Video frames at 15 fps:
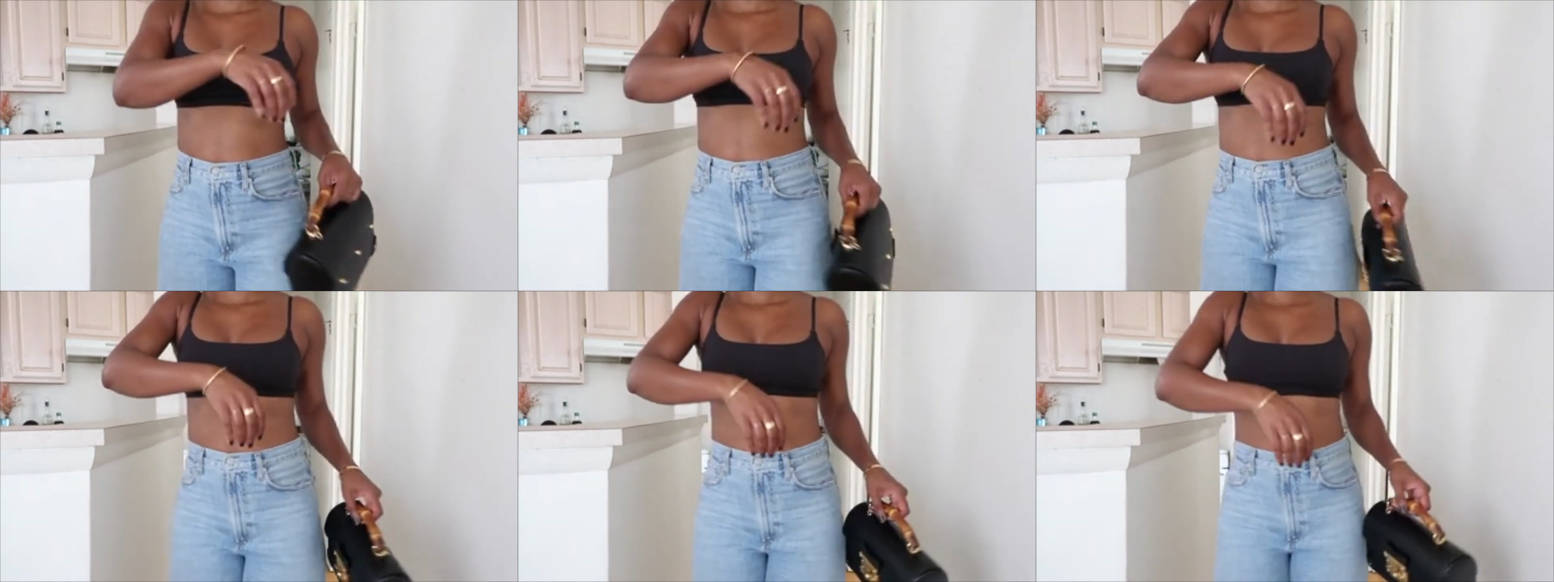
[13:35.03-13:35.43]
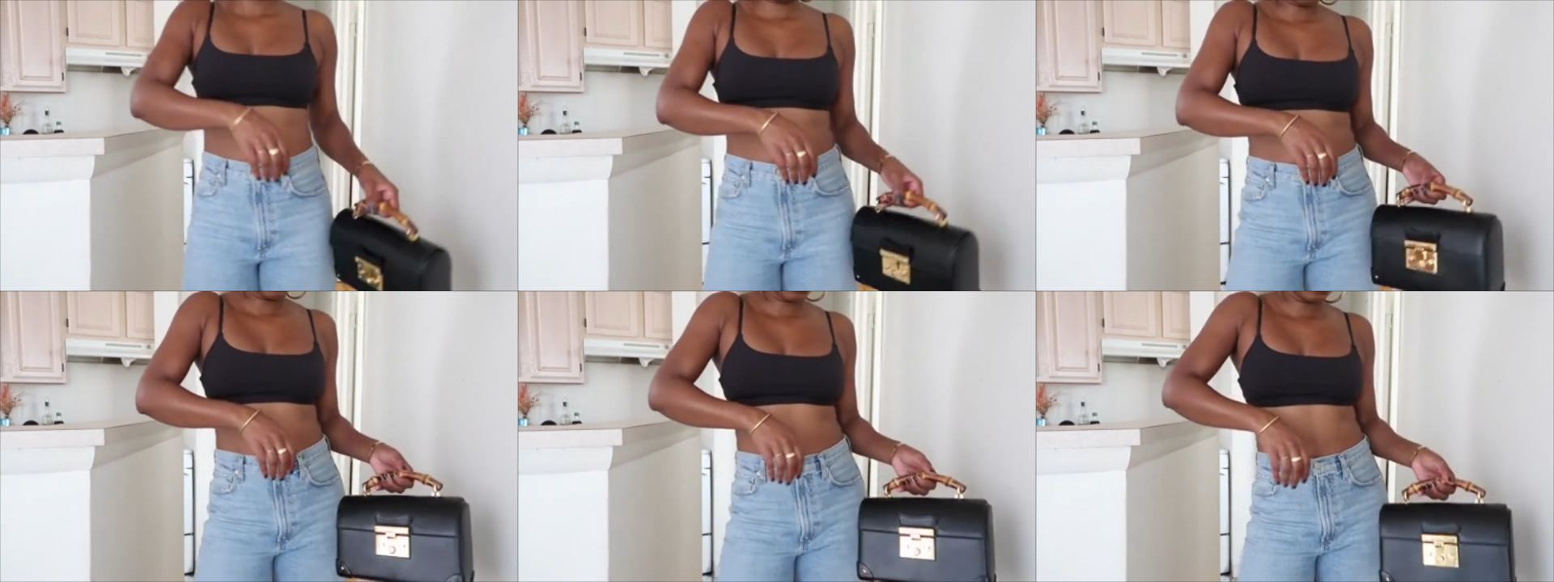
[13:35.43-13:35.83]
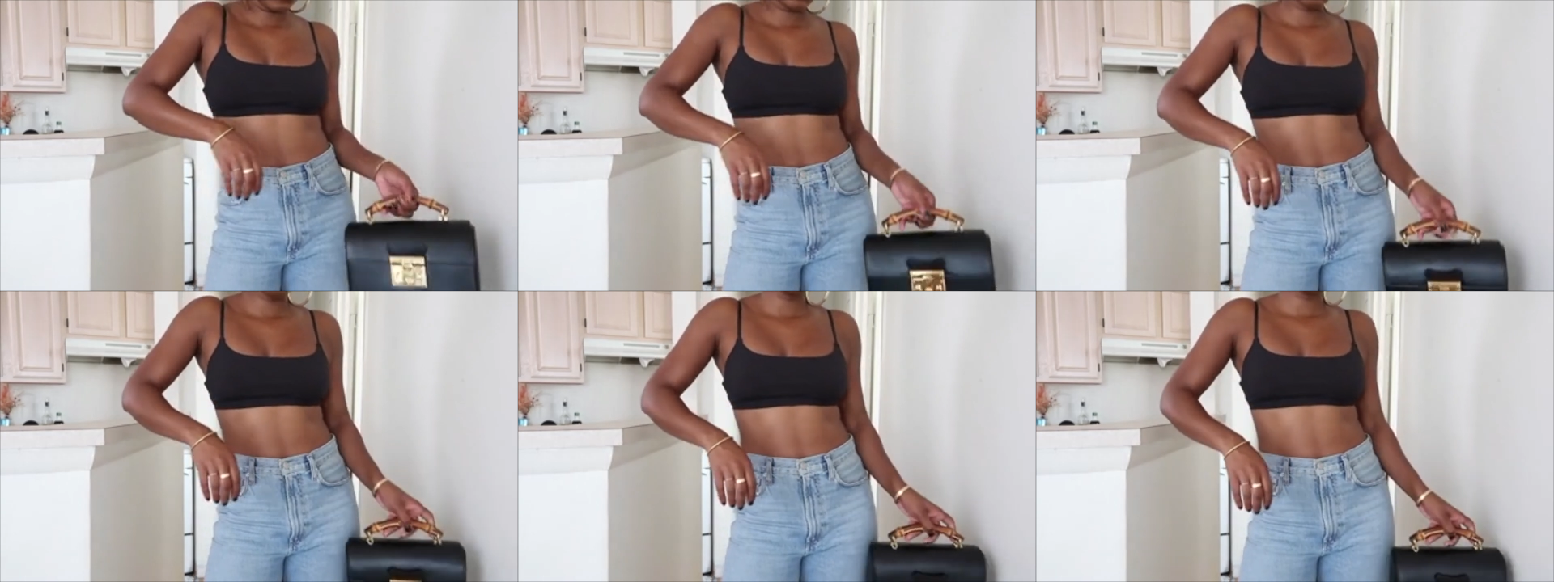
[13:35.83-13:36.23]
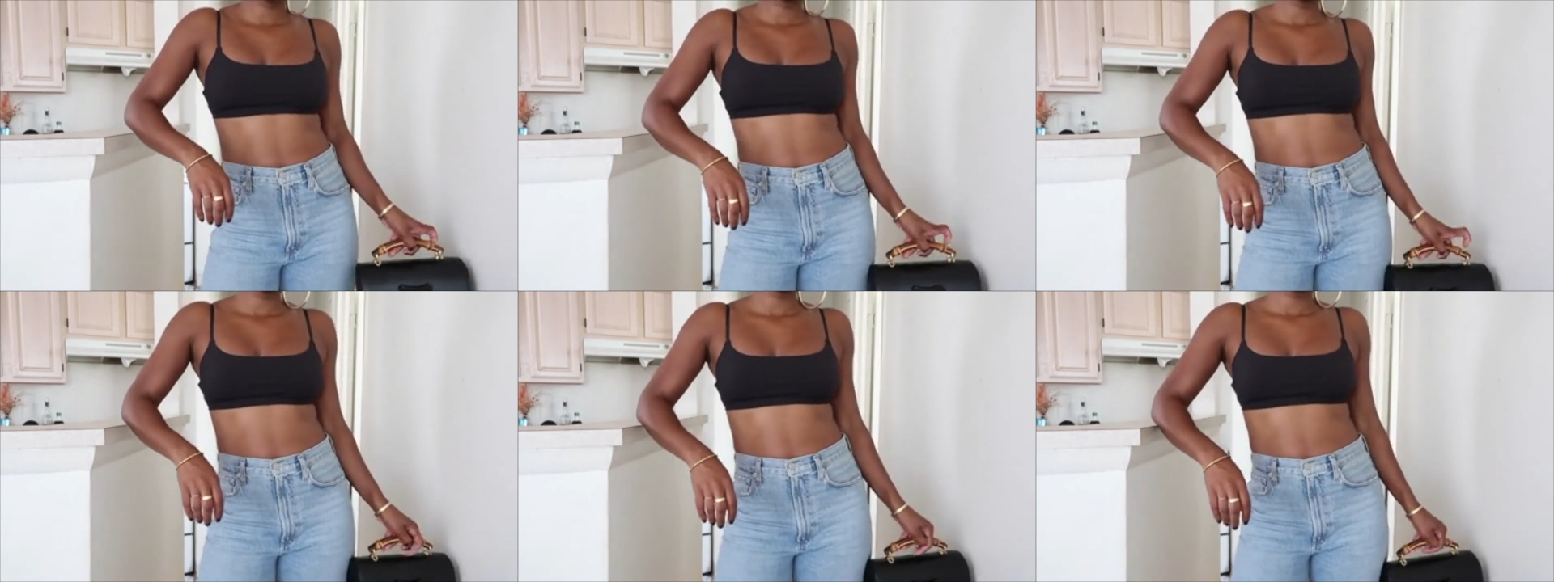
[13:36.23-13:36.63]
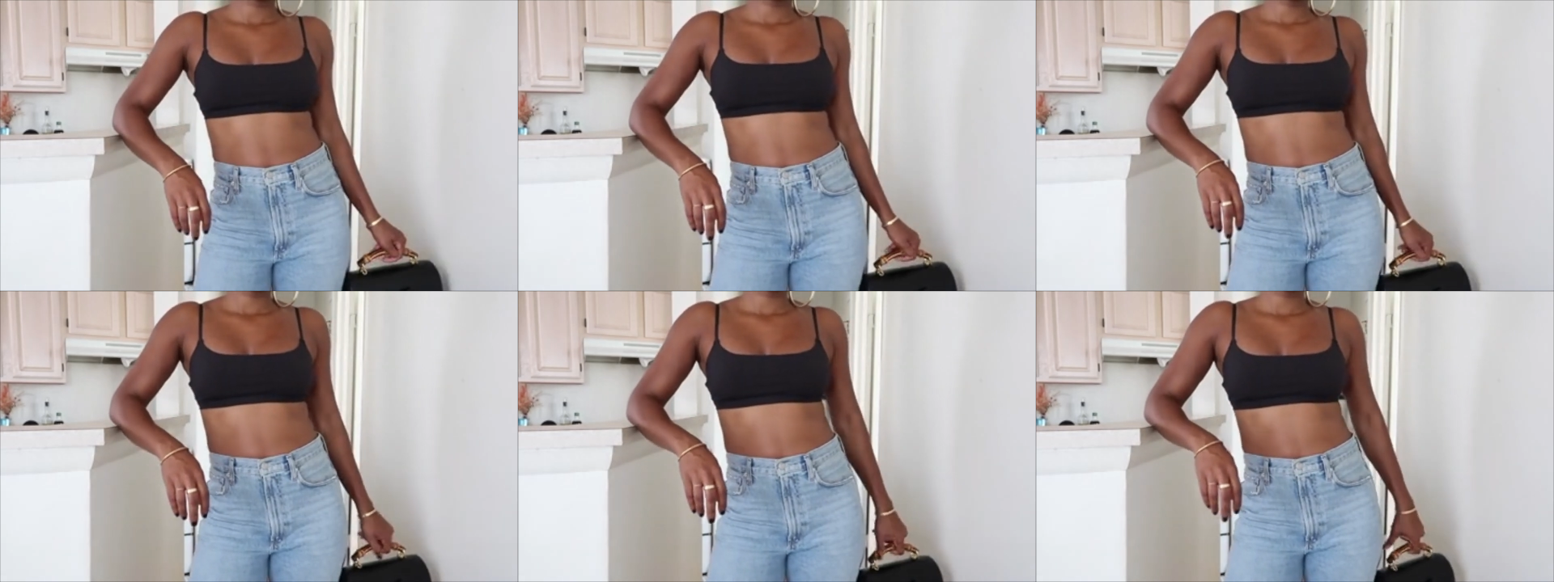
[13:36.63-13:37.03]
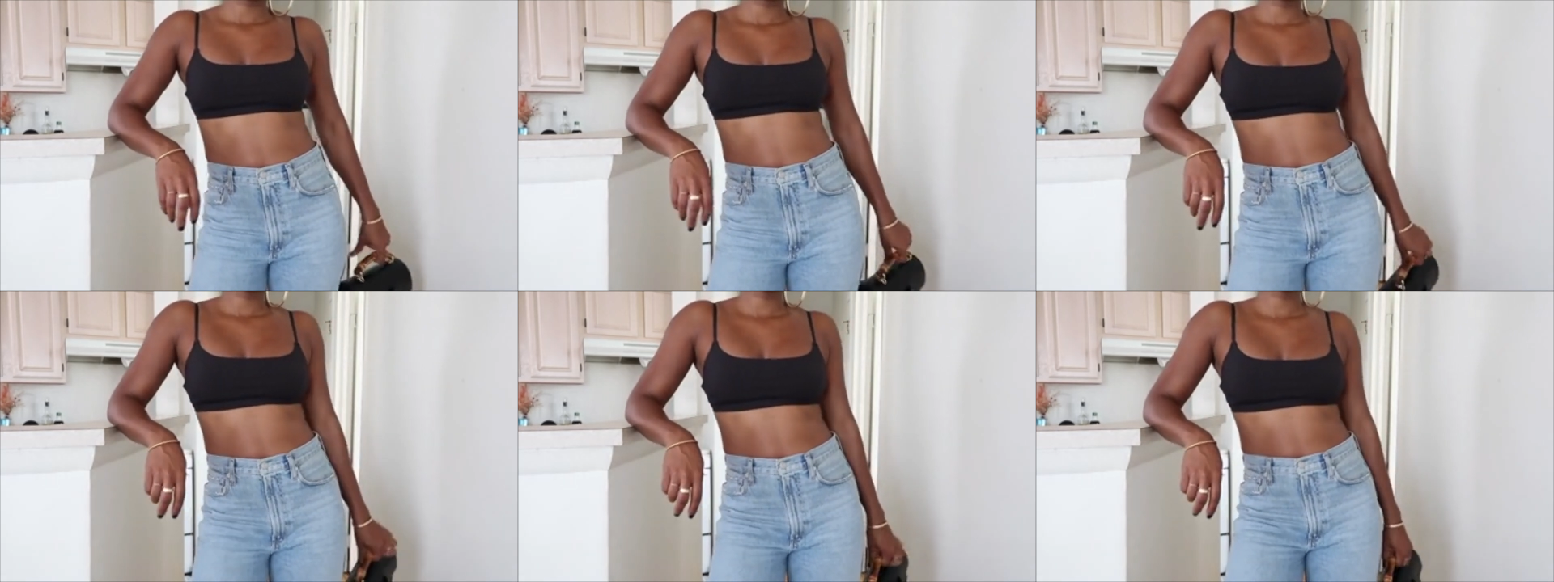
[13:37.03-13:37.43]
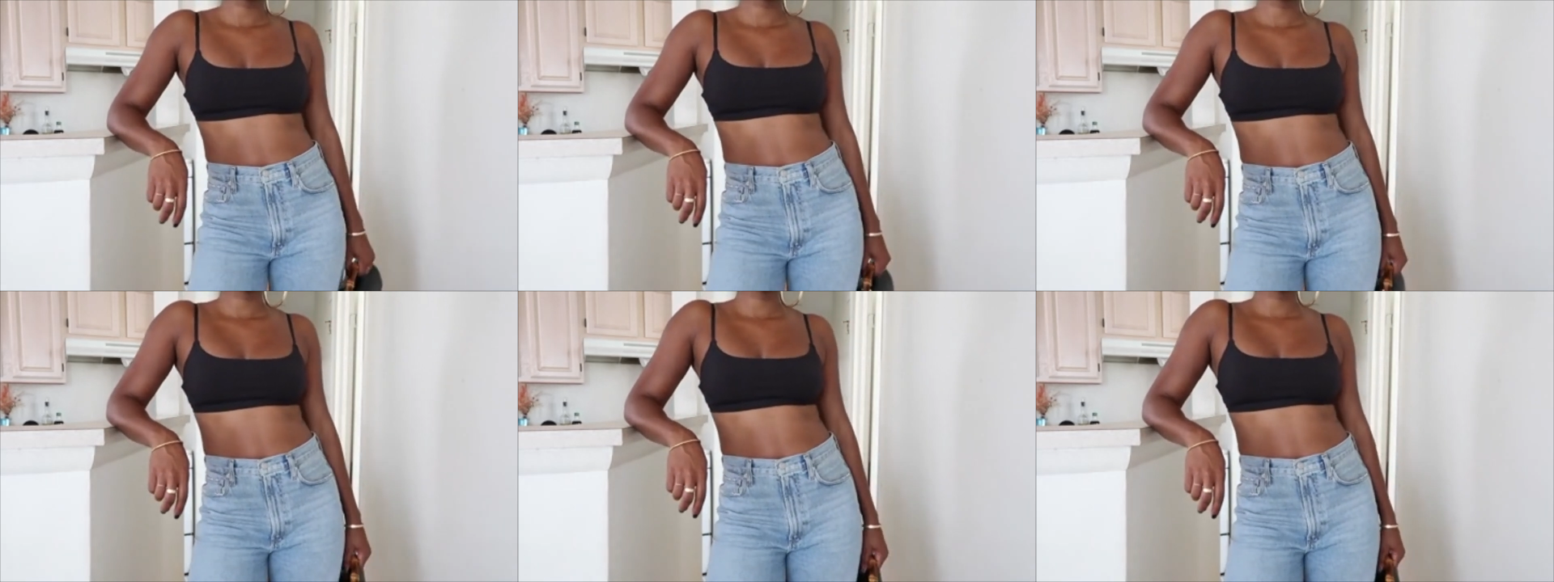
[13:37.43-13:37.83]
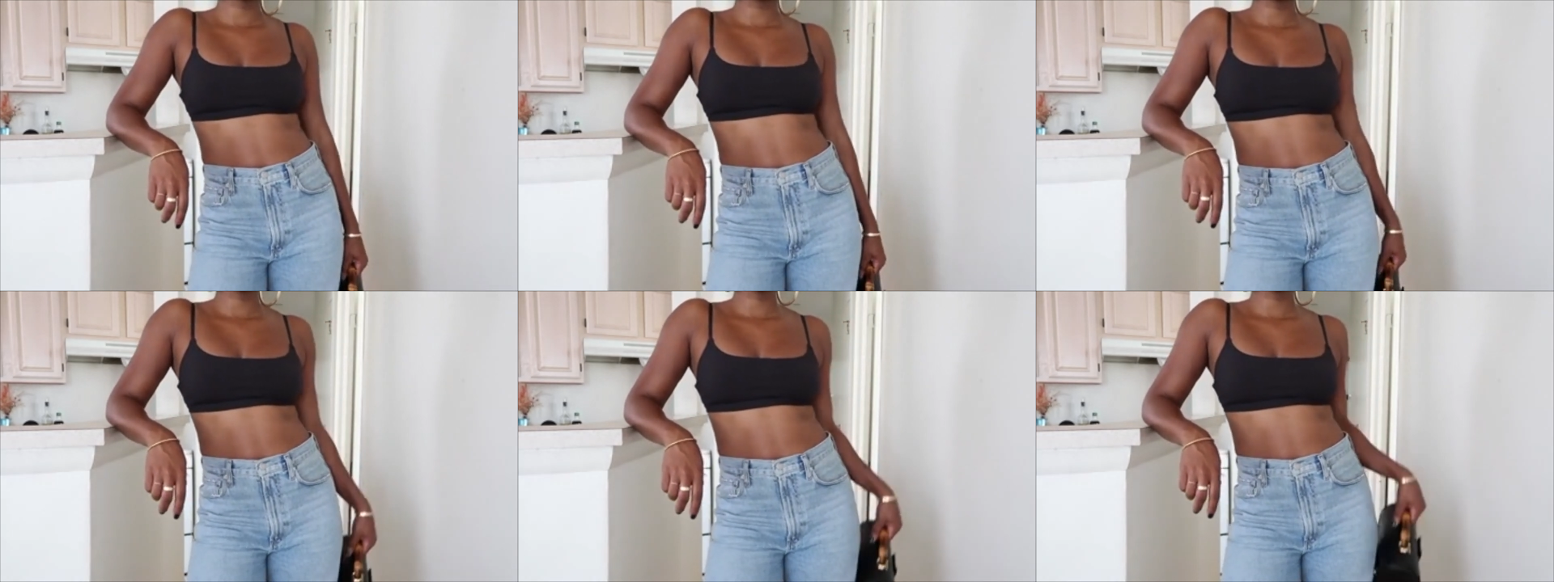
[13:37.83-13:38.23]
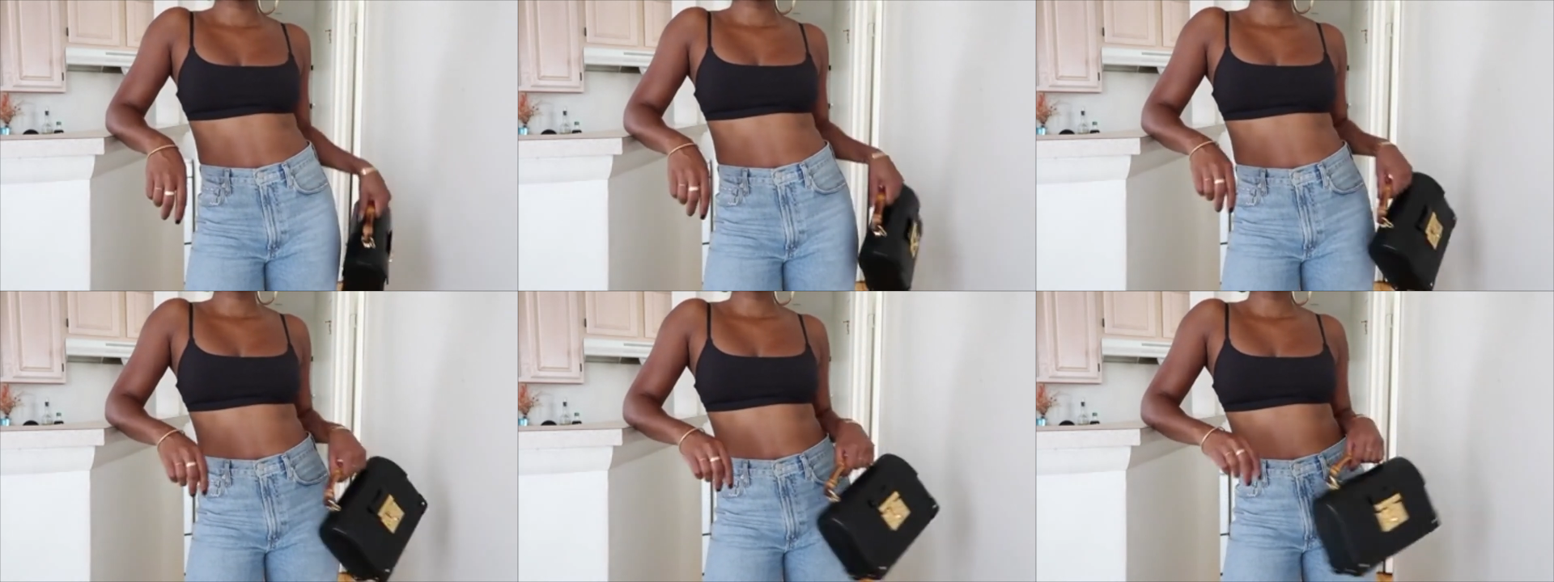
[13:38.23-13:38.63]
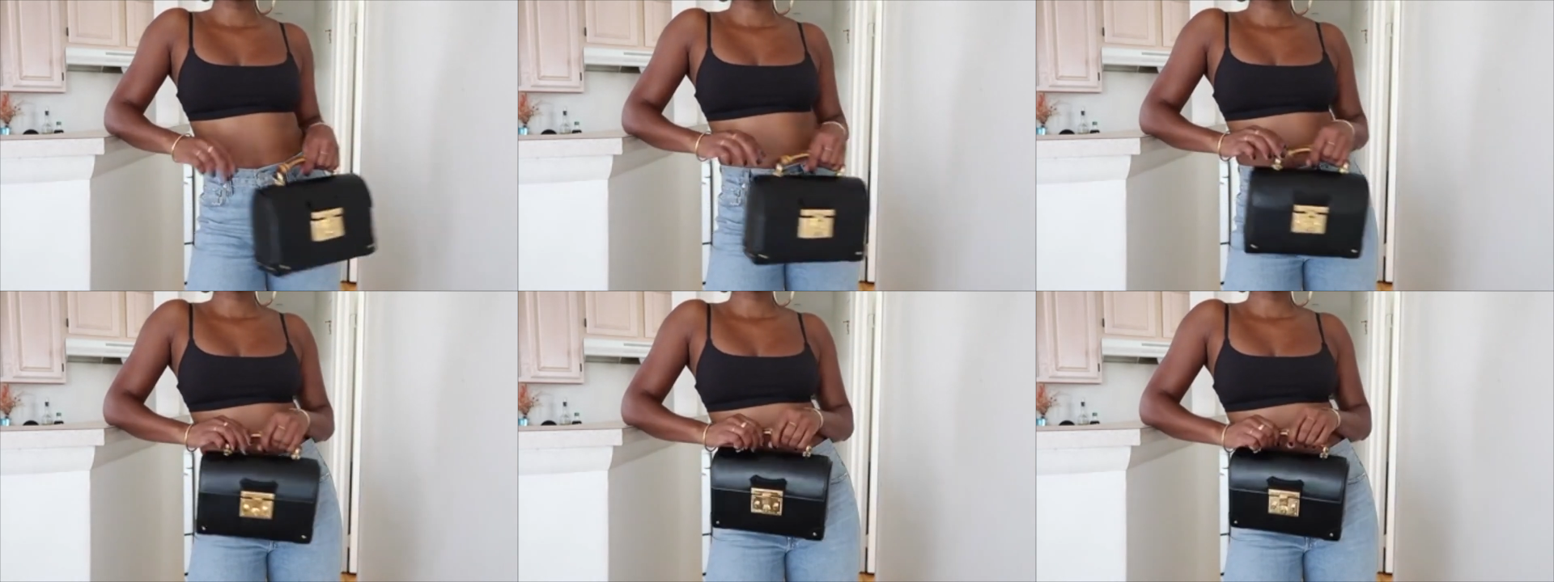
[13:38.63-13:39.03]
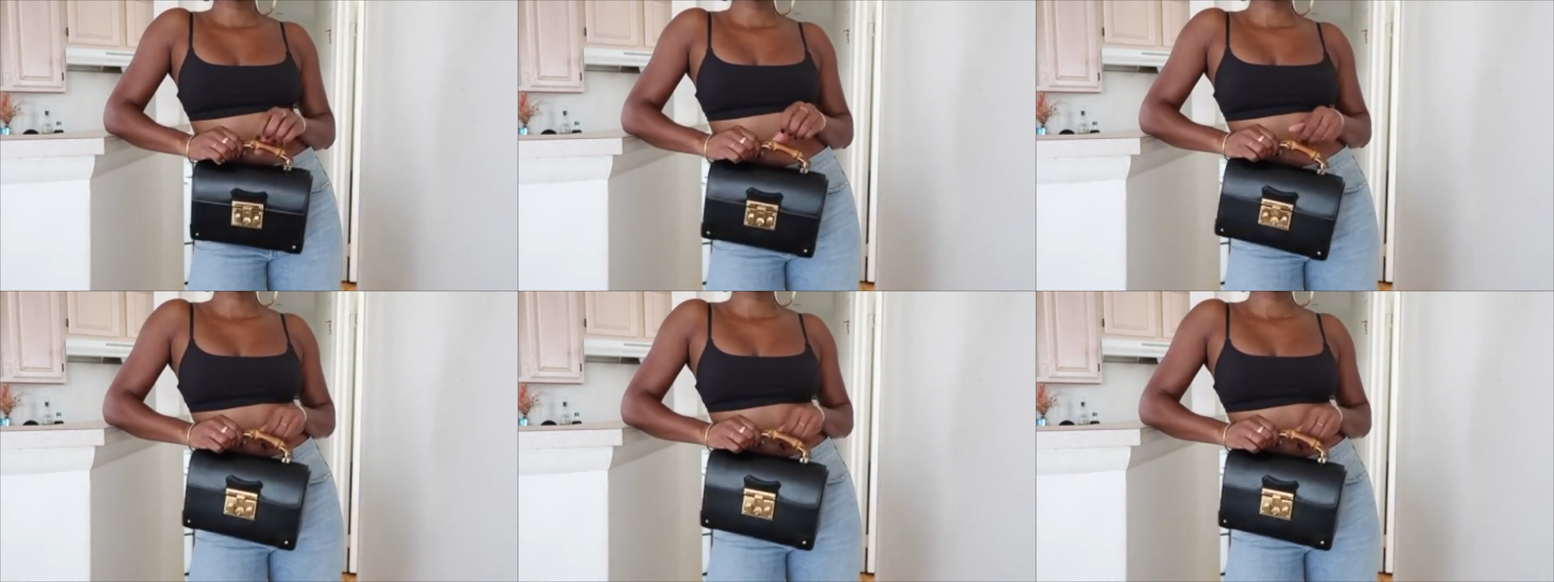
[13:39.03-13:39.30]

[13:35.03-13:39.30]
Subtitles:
No face is visible, so there are no lips to read.